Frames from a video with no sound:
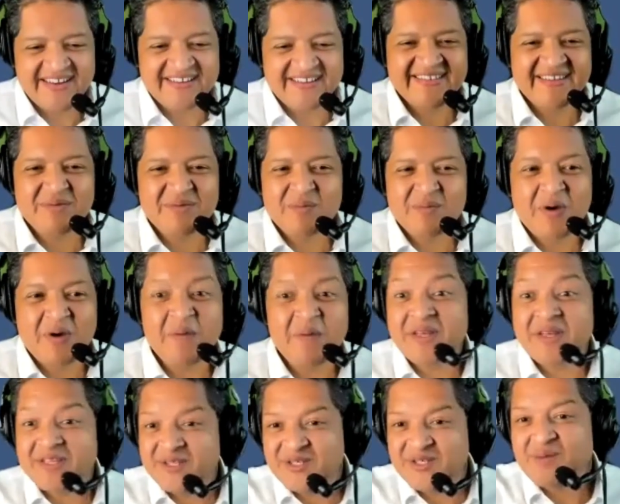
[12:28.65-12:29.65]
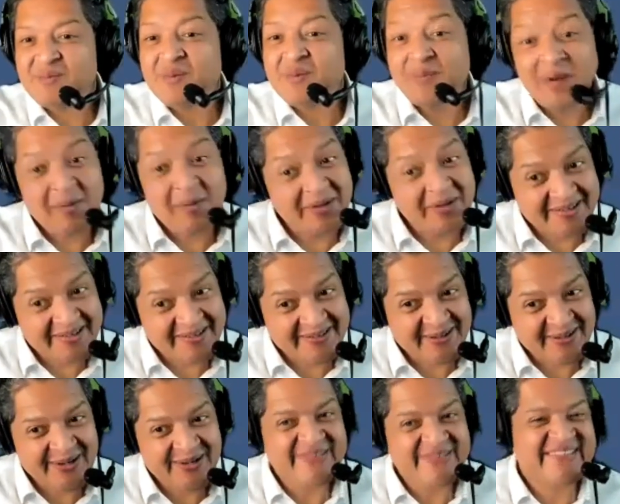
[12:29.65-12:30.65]
It's going to be public. Just going to be public, just so
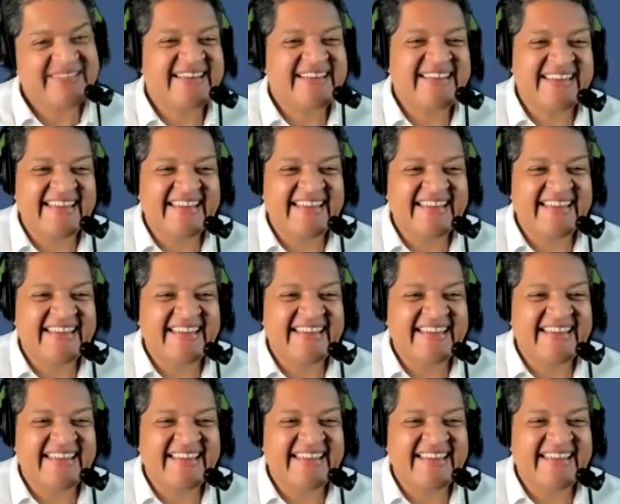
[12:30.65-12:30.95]
you know.